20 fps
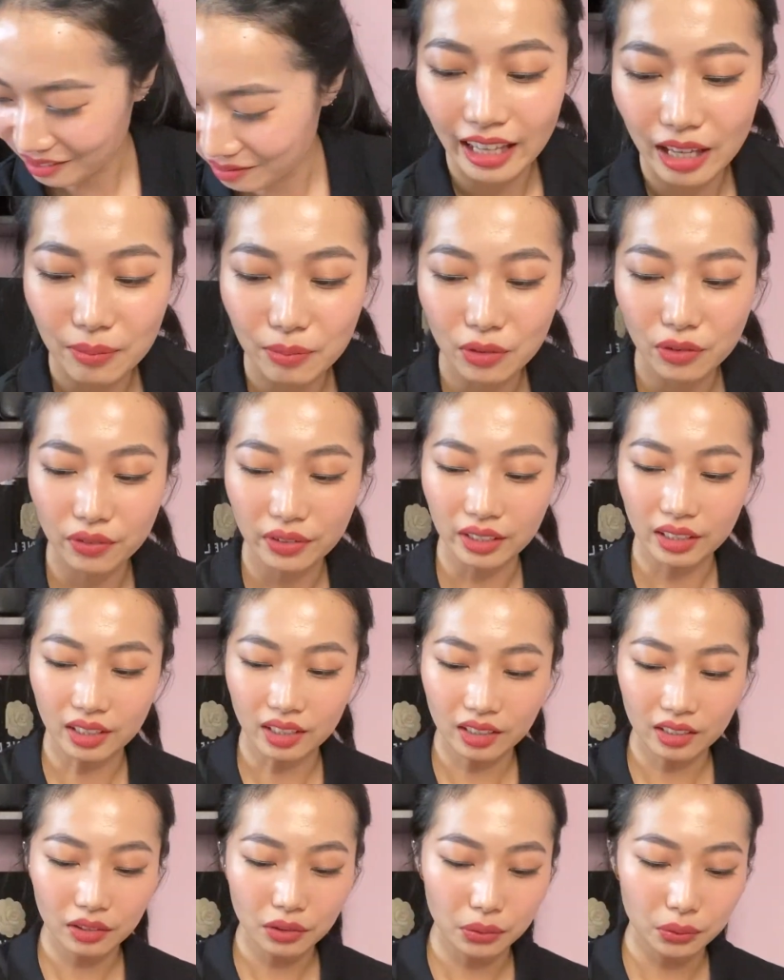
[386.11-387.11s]
Okay, moving
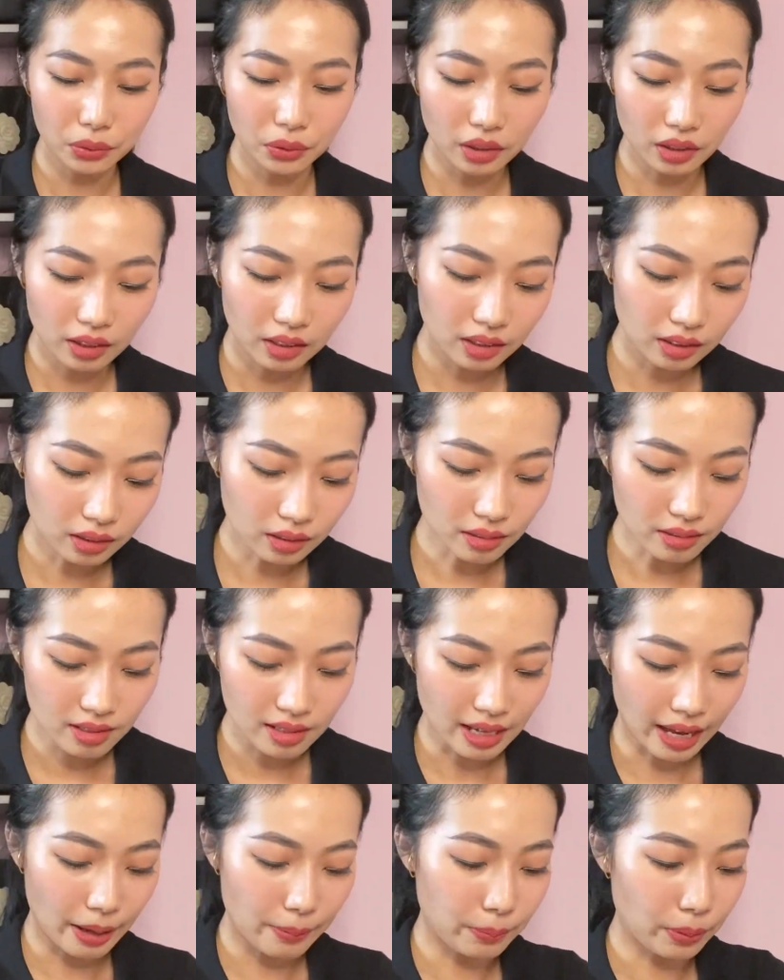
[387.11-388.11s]
on to clothes,
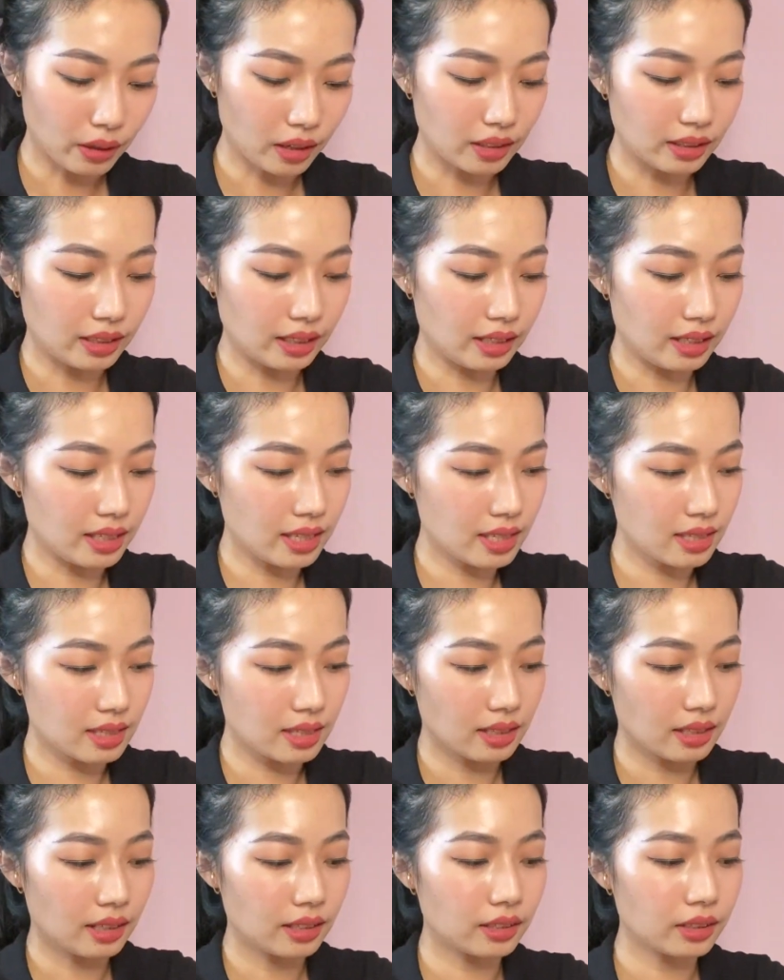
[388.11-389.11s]
I bought this
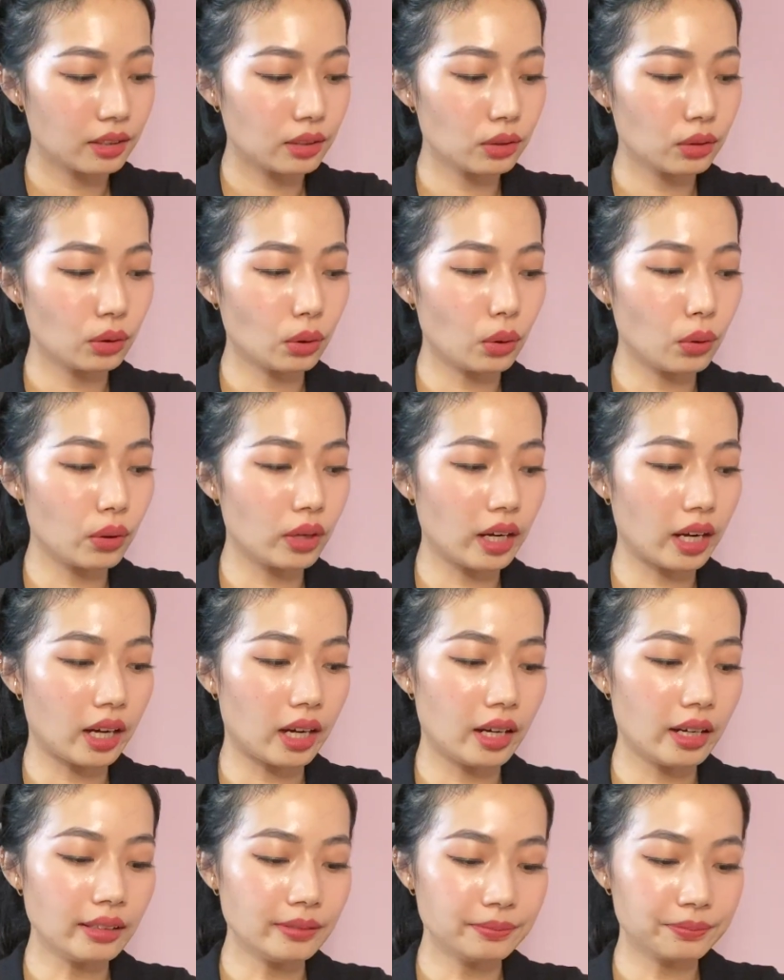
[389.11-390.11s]

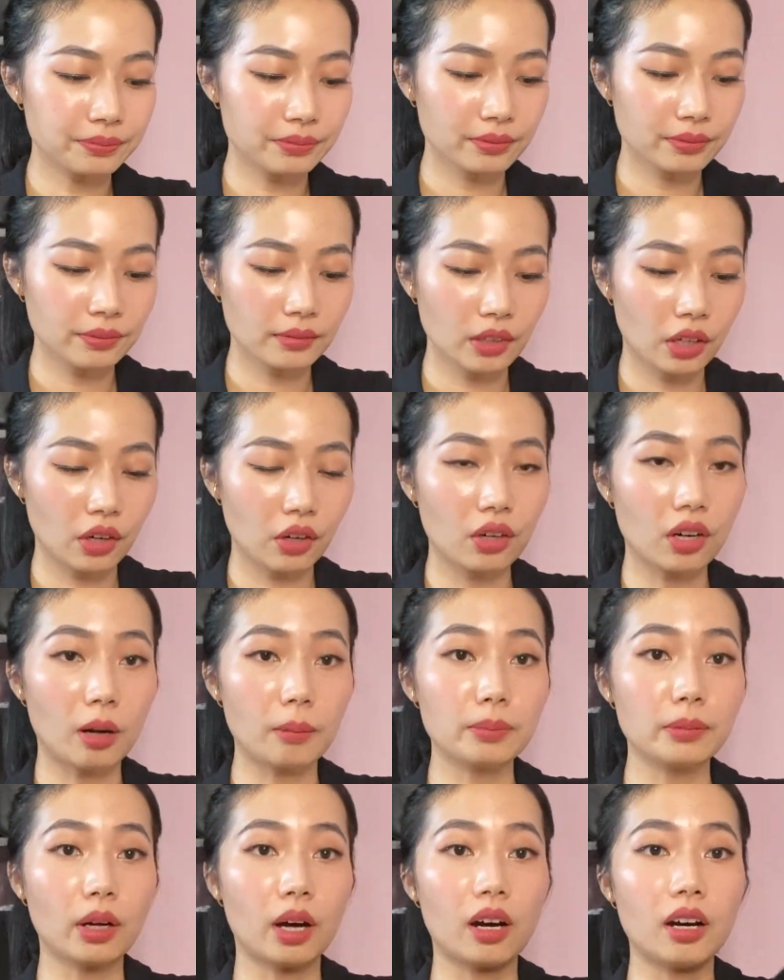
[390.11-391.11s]
Toga
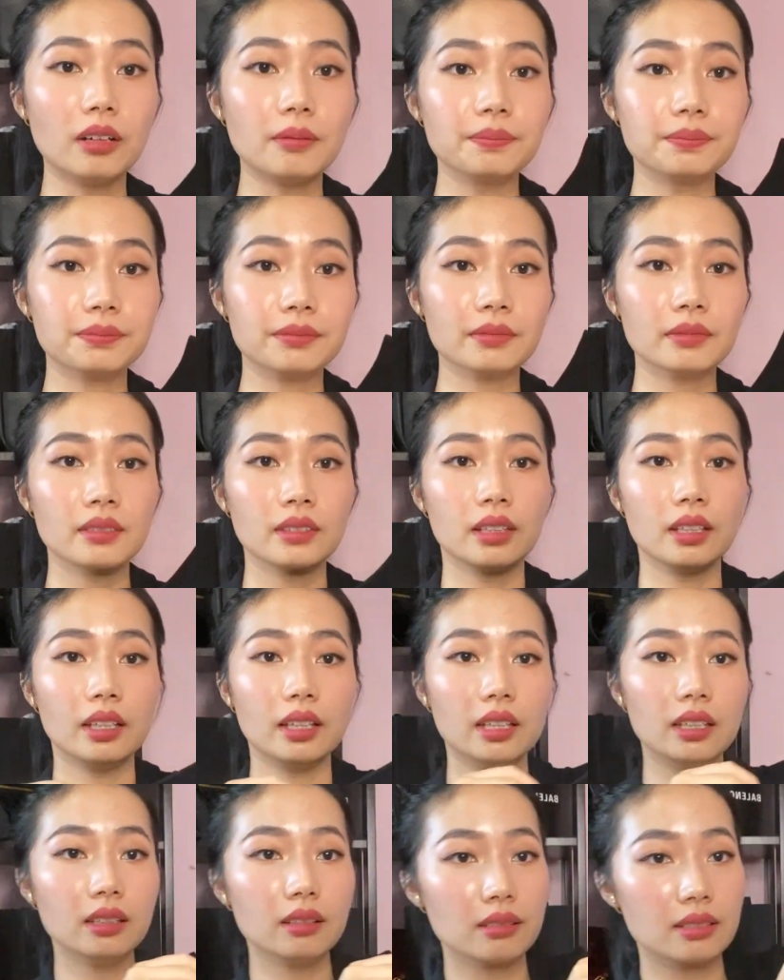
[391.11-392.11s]
crop top.
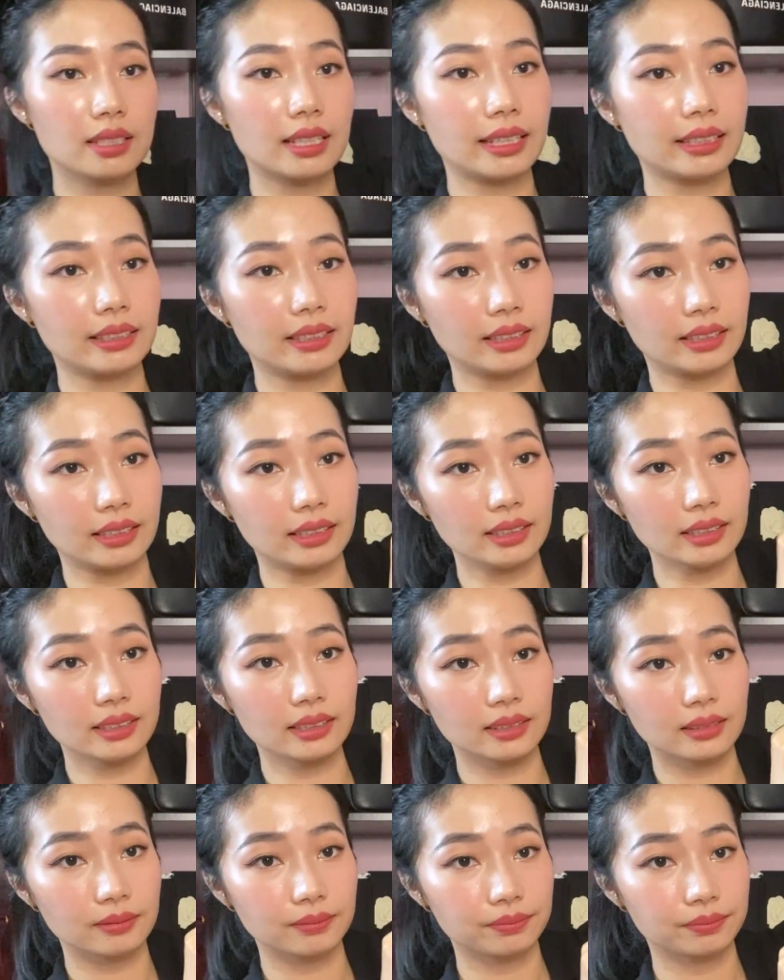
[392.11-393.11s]
It looks like this.